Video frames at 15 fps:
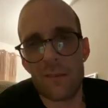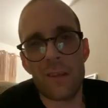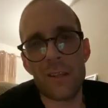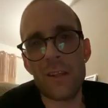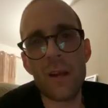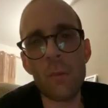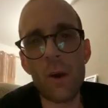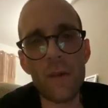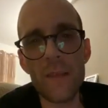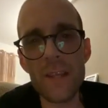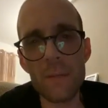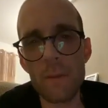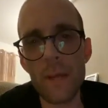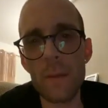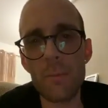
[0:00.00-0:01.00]
I don't know why
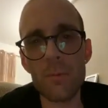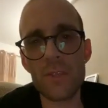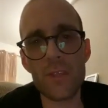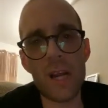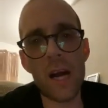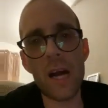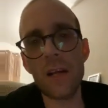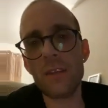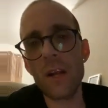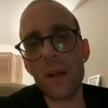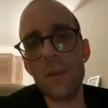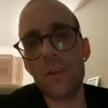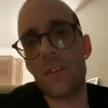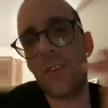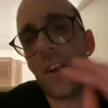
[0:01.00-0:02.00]
these people start. I don't
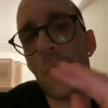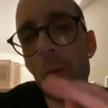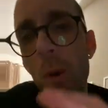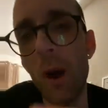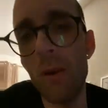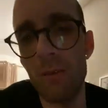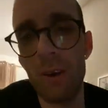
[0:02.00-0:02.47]
know. Do you know what,